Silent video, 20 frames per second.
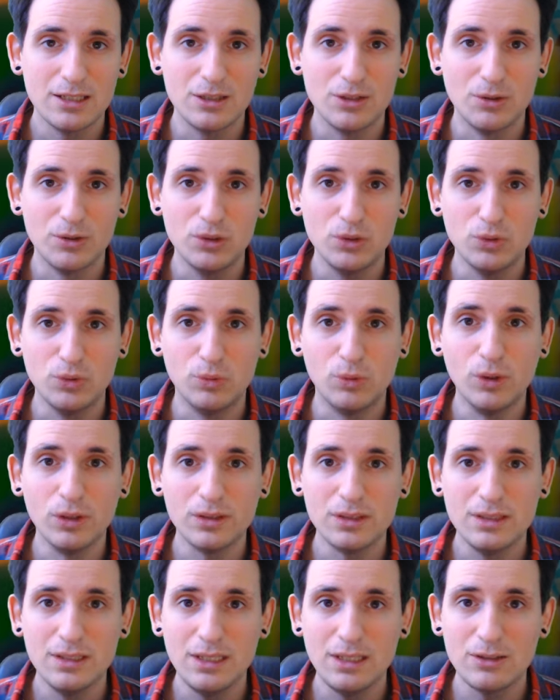So you
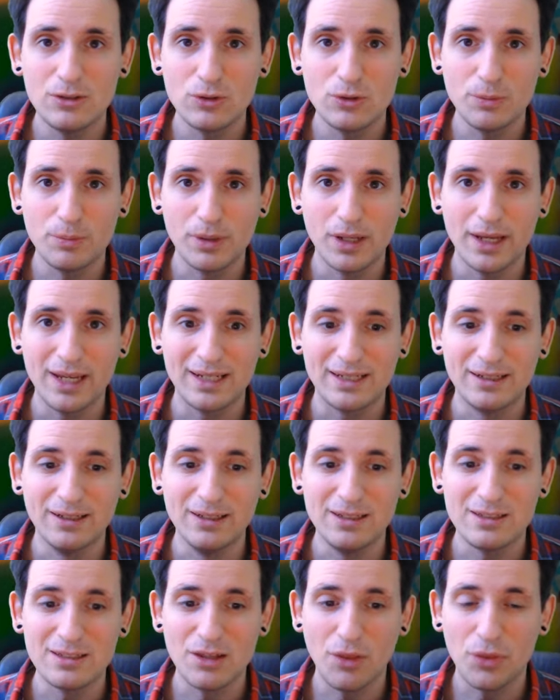would need to play at
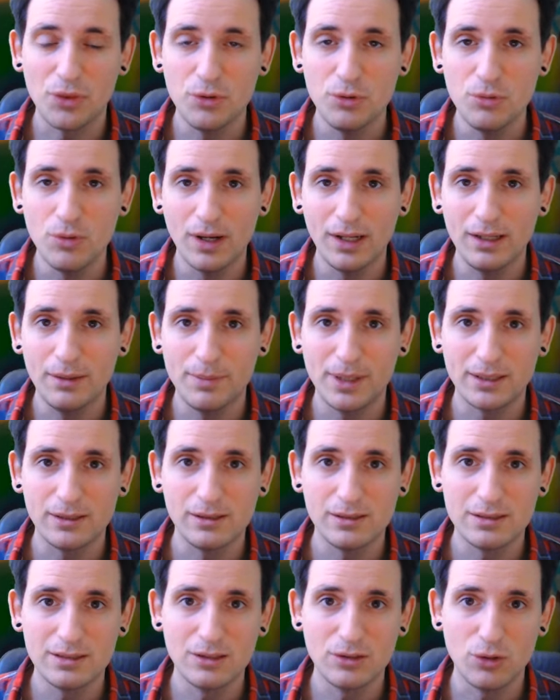least 2
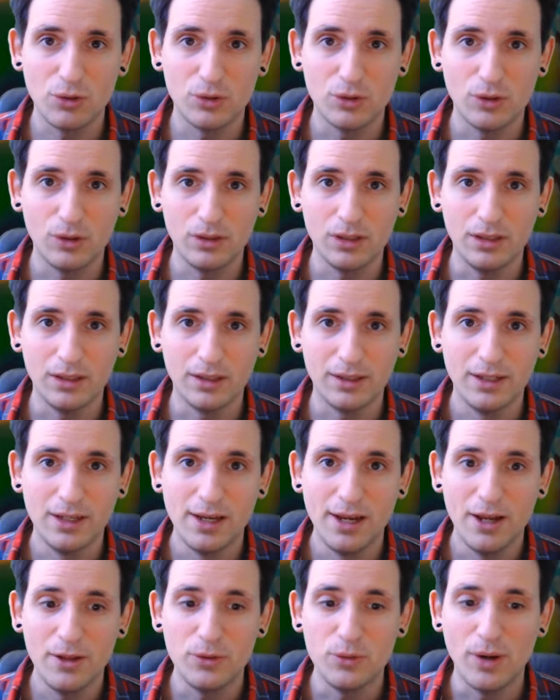elementals the turn earlier
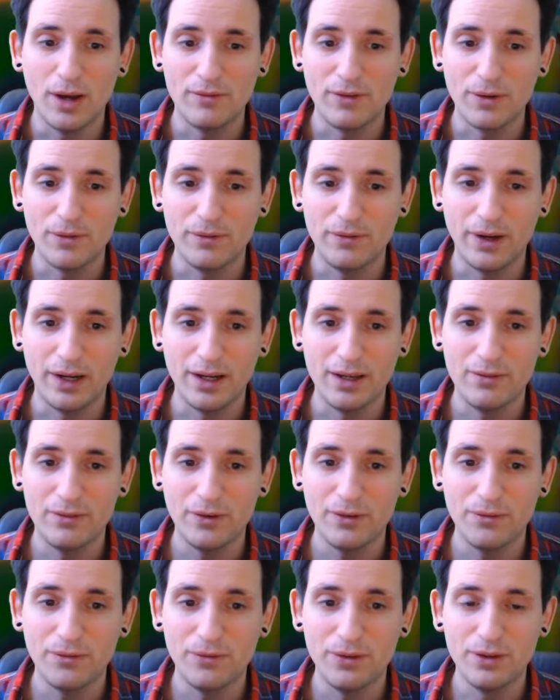to have a
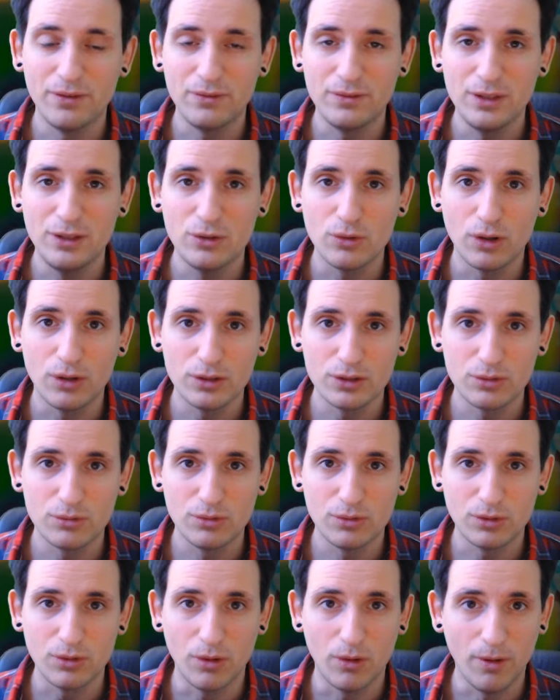5/15
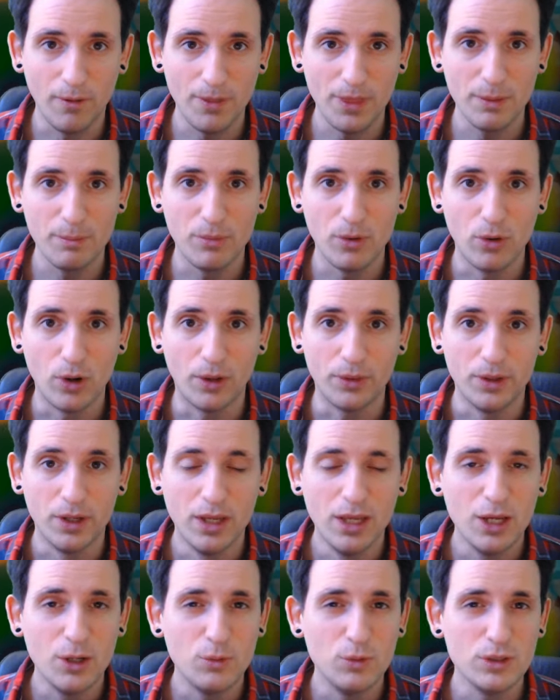Ozruk on the board,
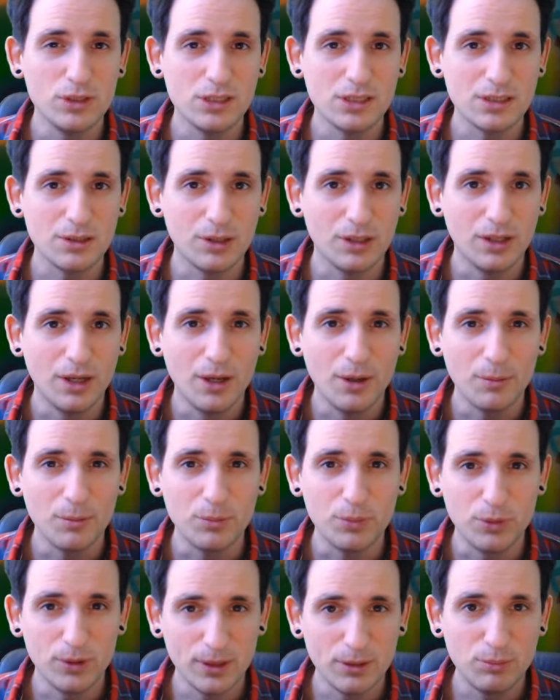which is a
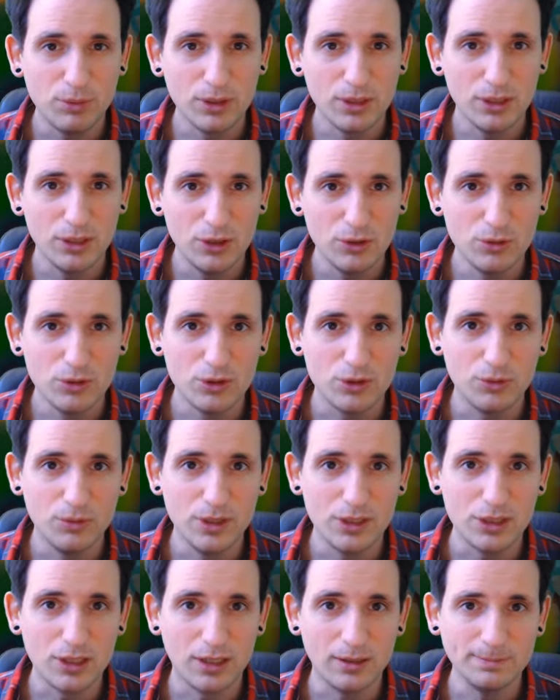pretty huge
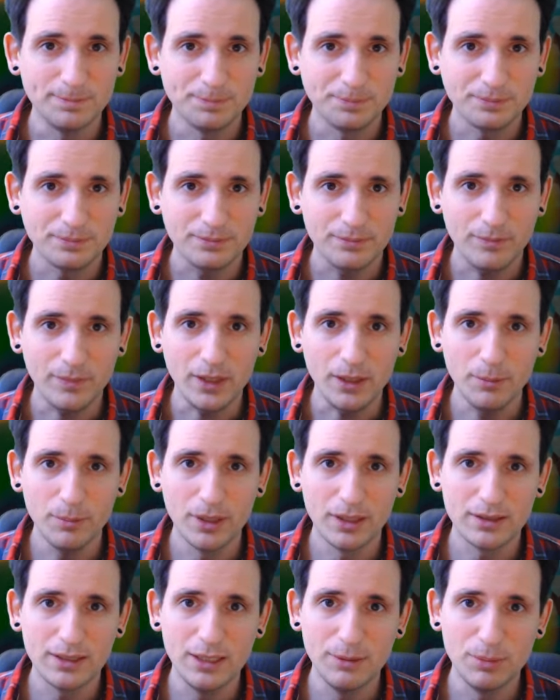creature.
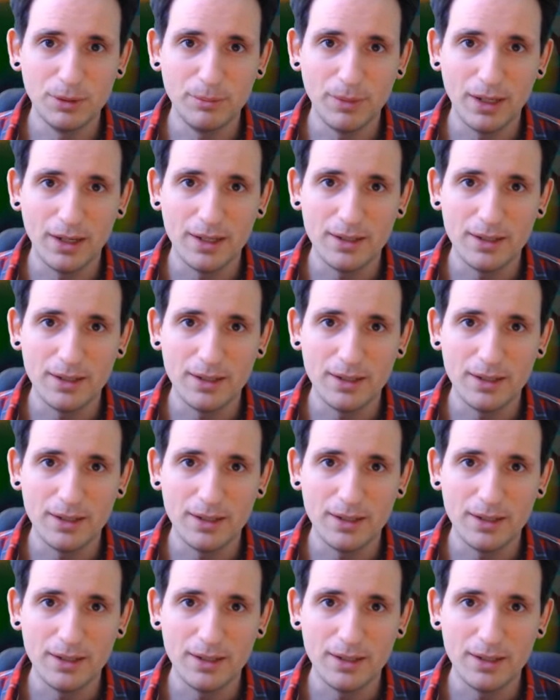But keep in mind